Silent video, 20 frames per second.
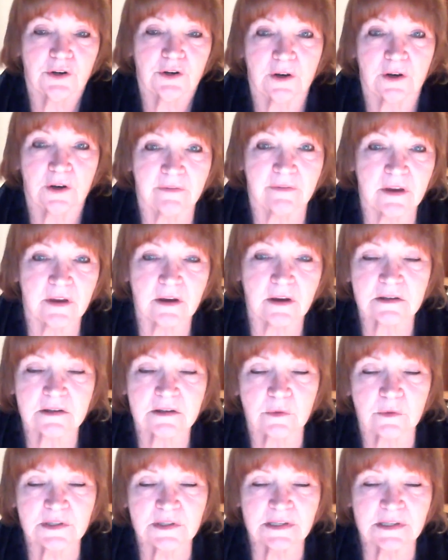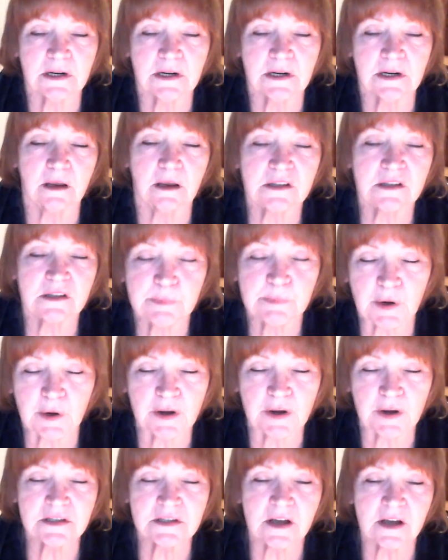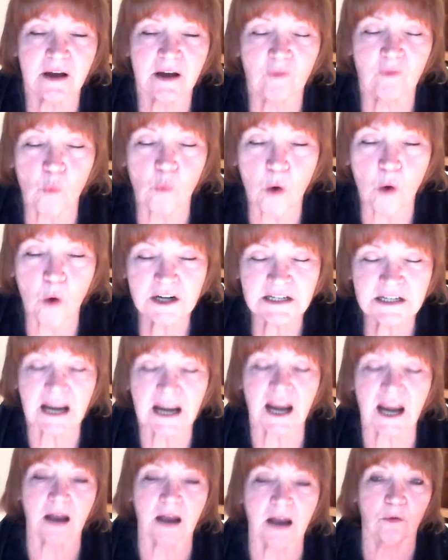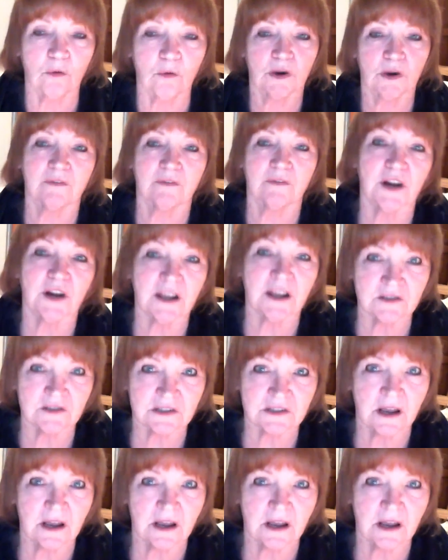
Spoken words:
You have the exquisite experience of wanting whatever it is.